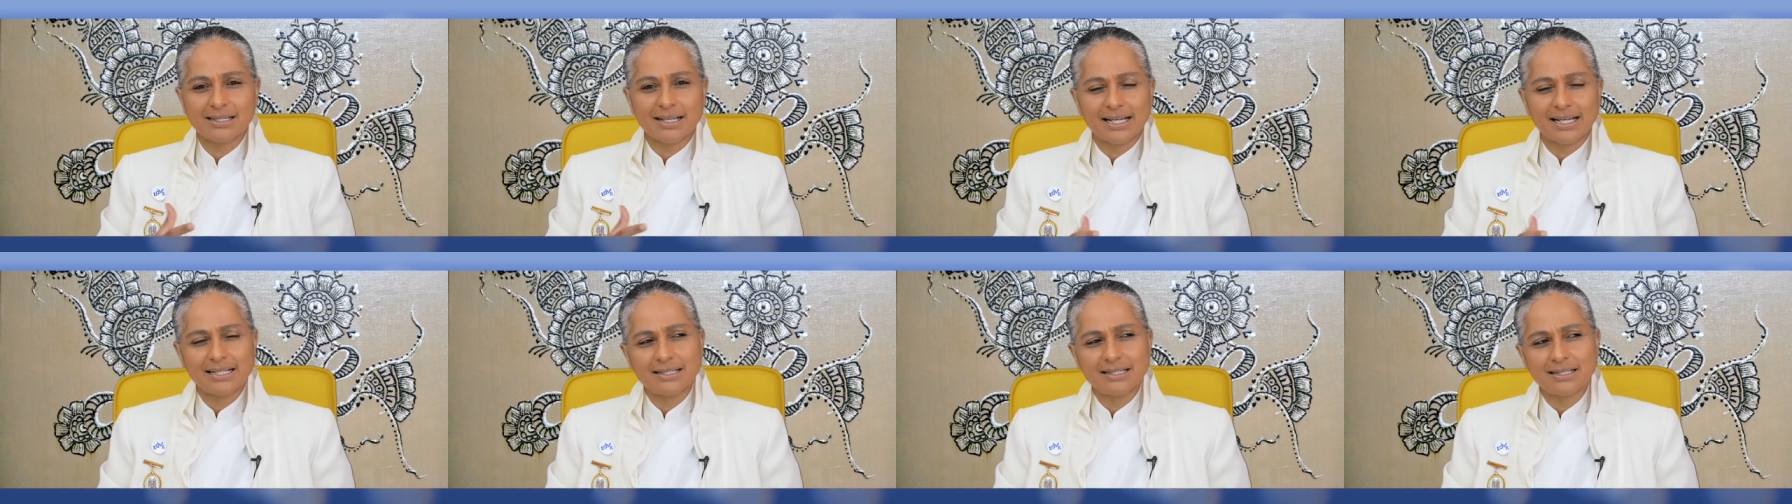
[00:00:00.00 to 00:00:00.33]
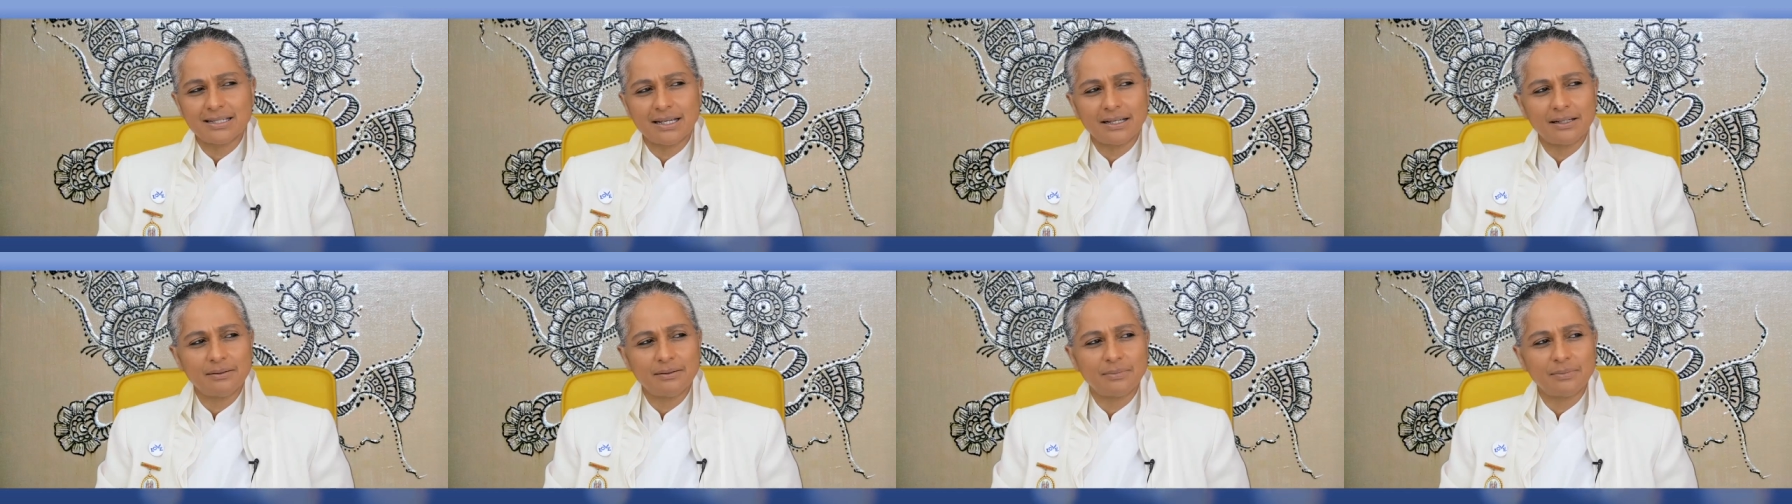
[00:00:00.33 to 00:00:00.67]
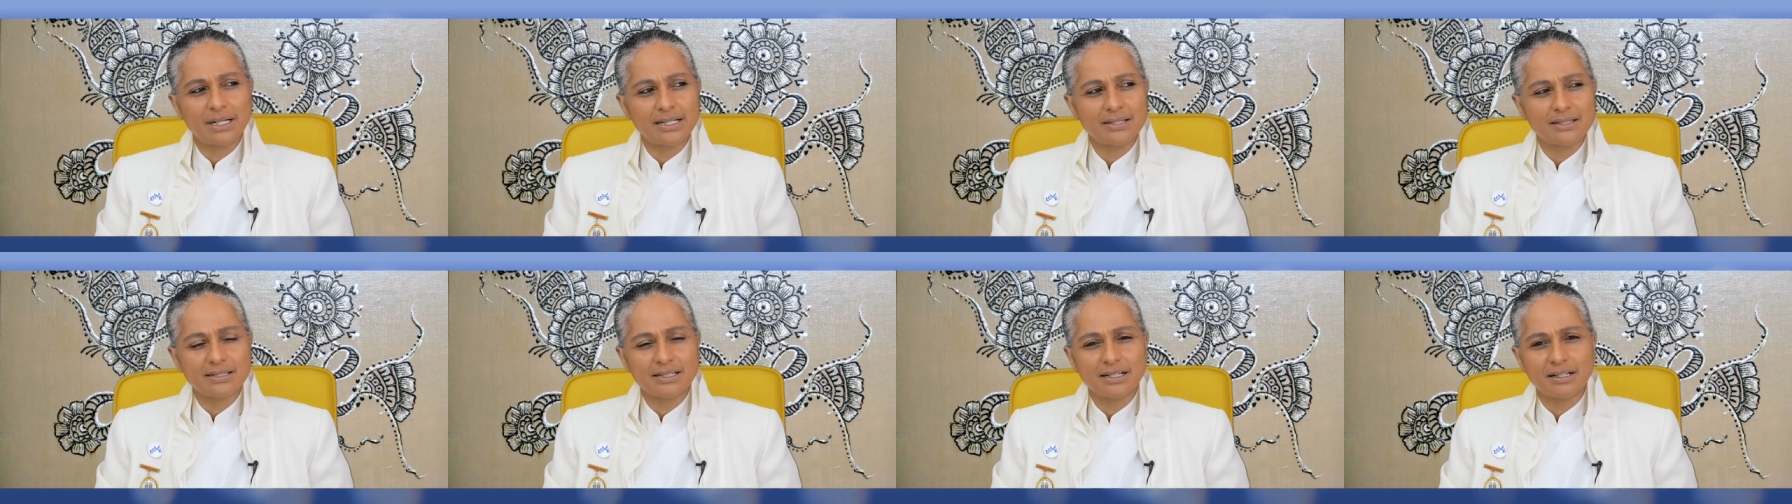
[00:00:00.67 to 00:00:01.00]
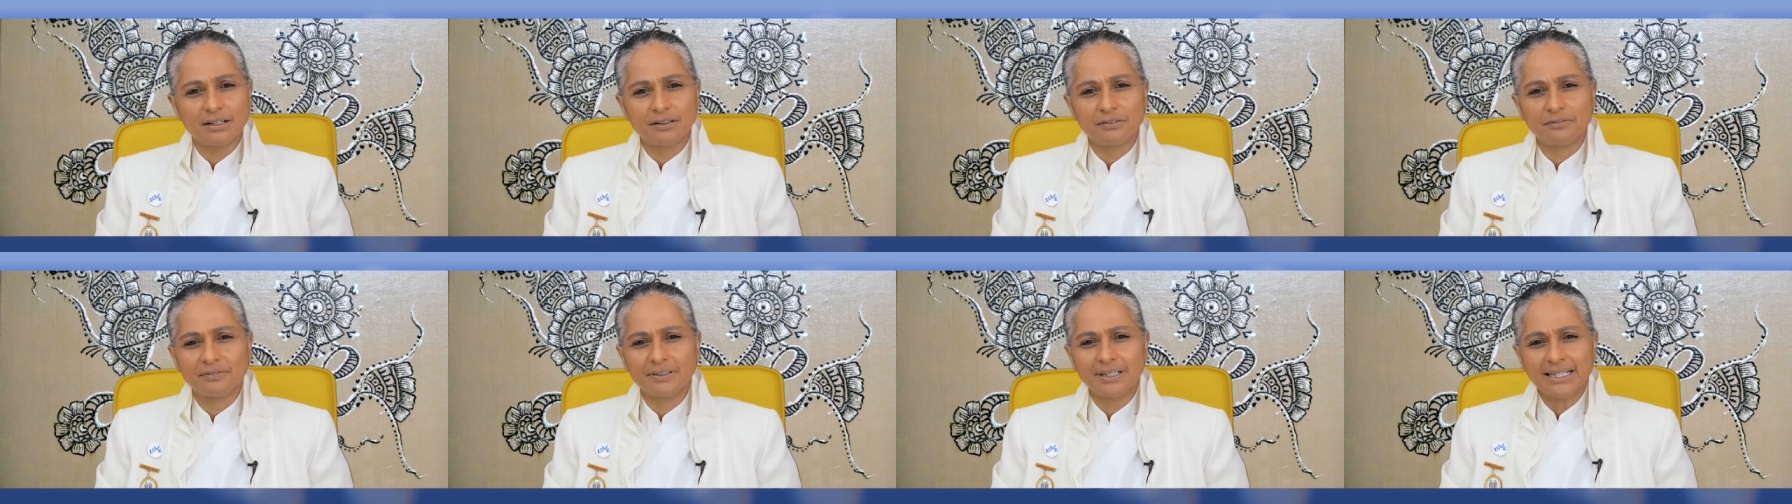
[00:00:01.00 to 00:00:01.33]
I say to
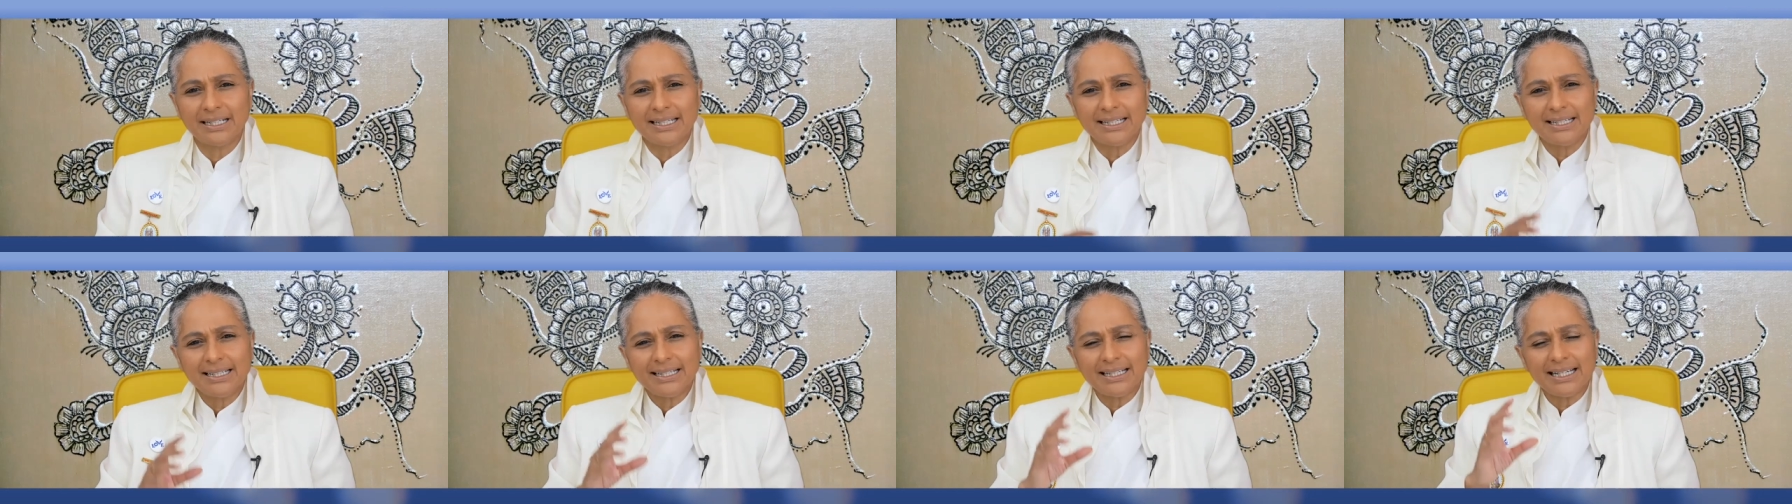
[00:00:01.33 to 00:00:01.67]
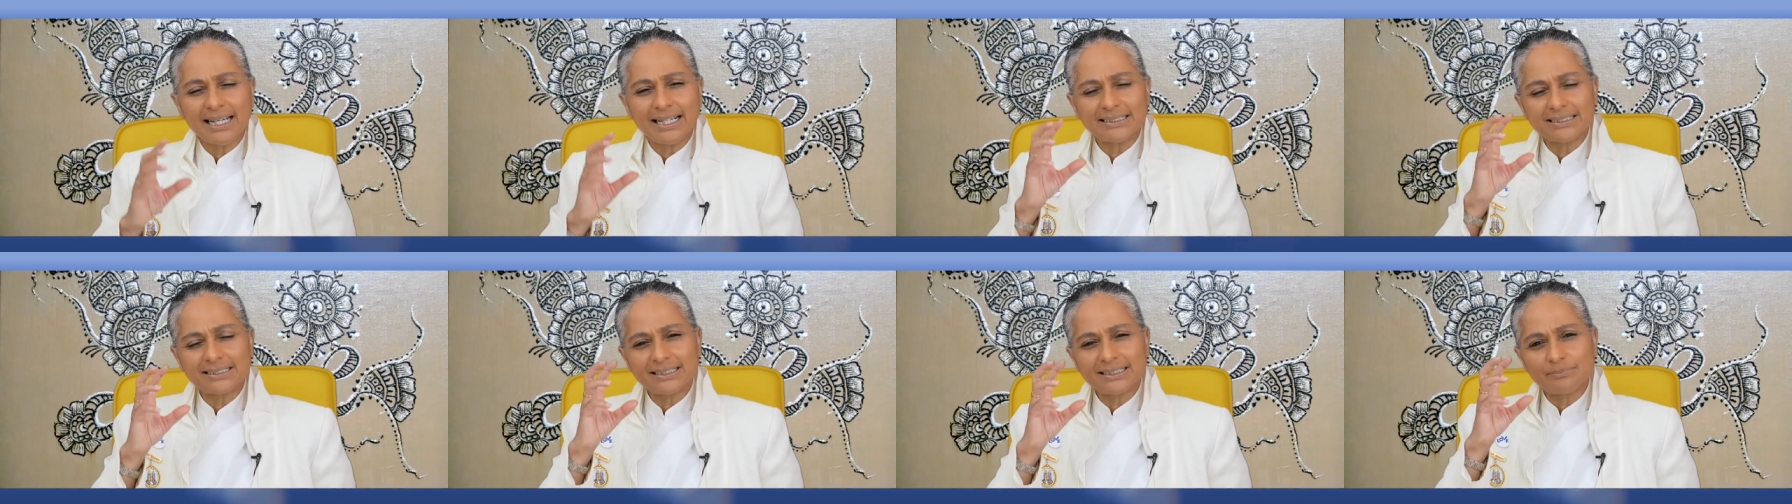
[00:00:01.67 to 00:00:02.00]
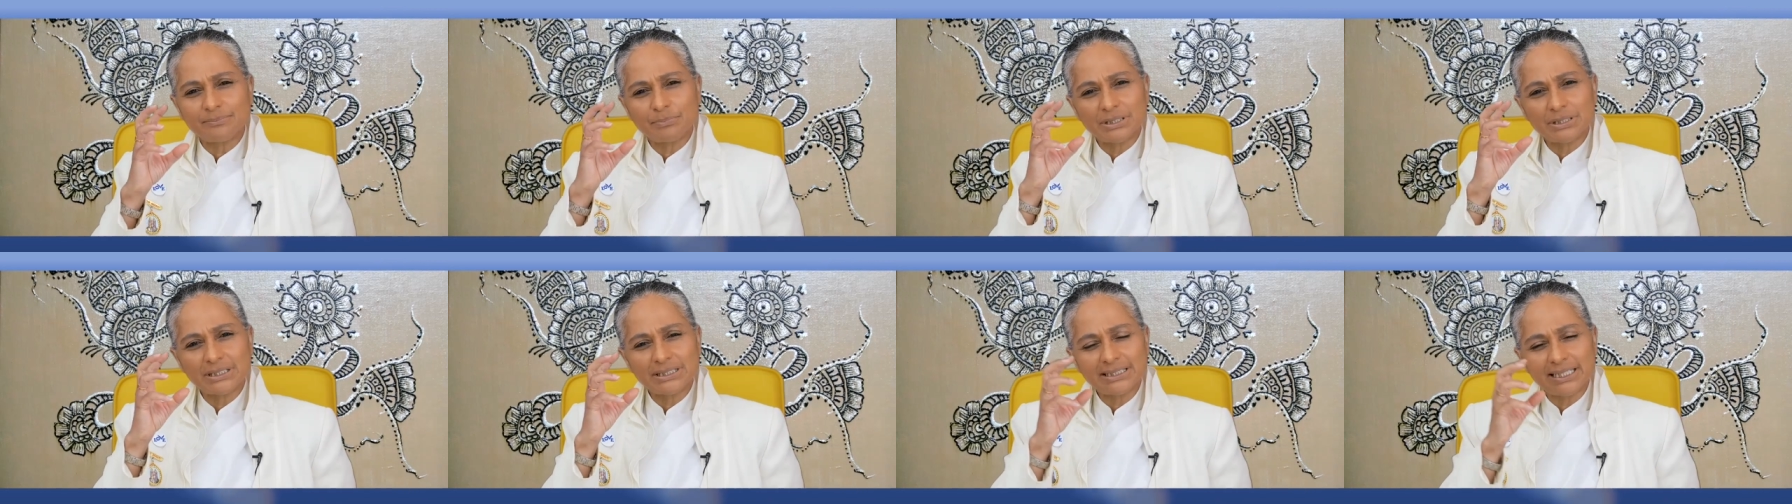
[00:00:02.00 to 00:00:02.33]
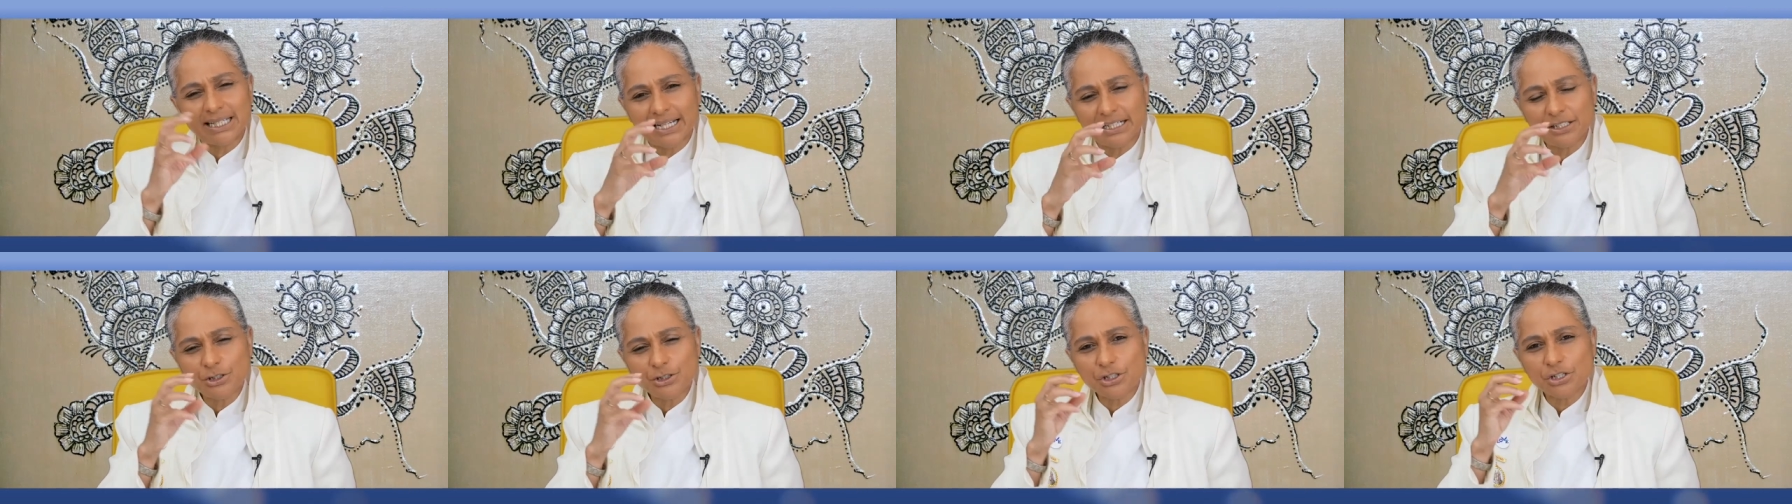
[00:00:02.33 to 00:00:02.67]
myself, it's the
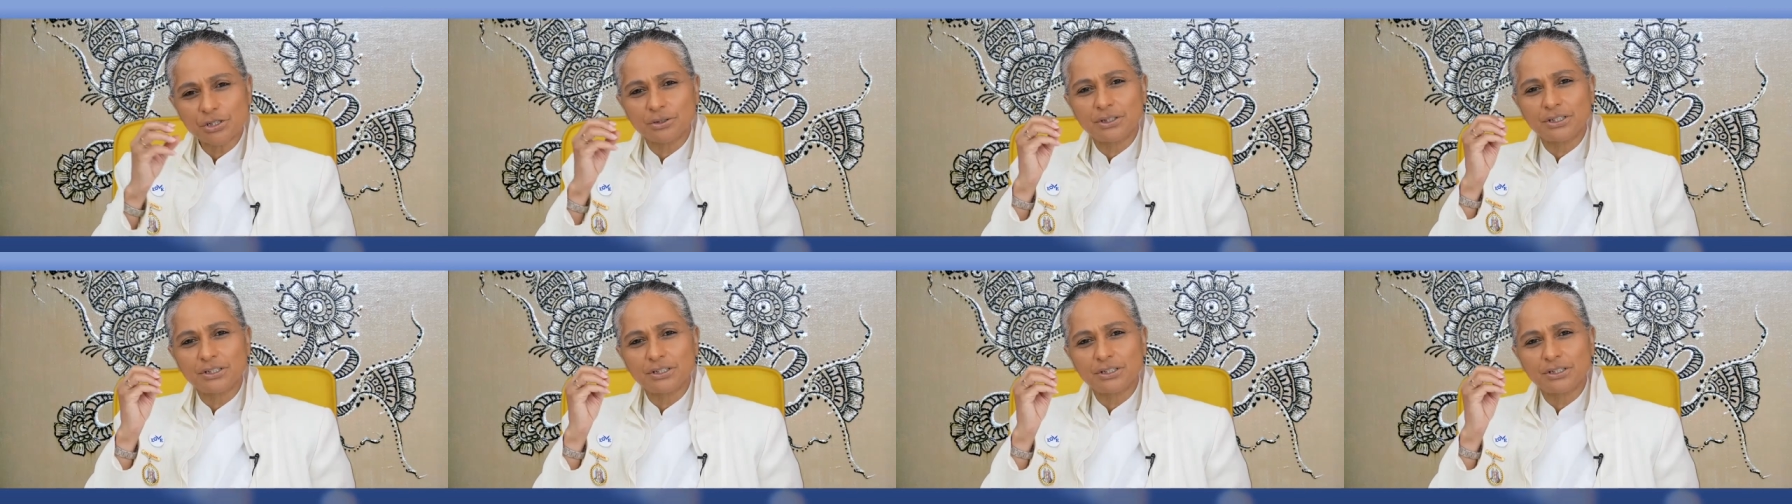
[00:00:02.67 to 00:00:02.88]
potential.